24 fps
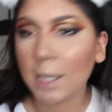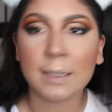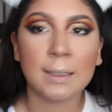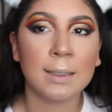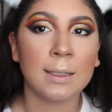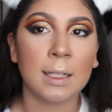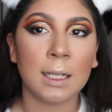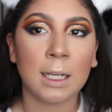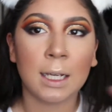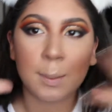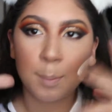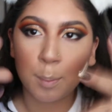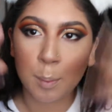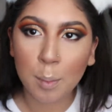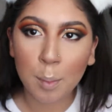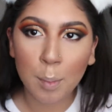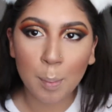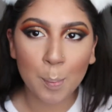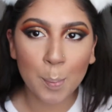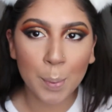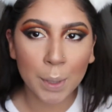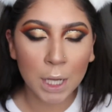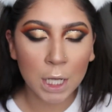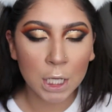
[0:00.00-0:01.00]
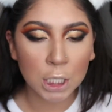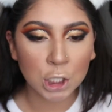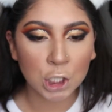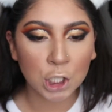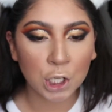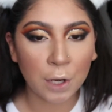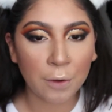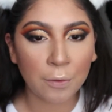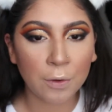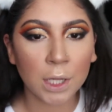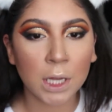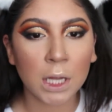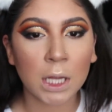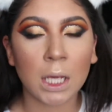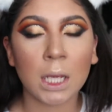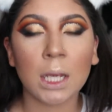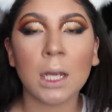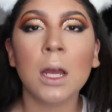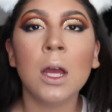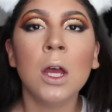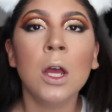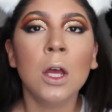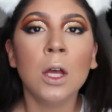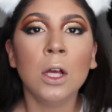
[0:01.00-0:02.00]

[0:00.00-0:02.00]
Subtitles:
I see blush and everything.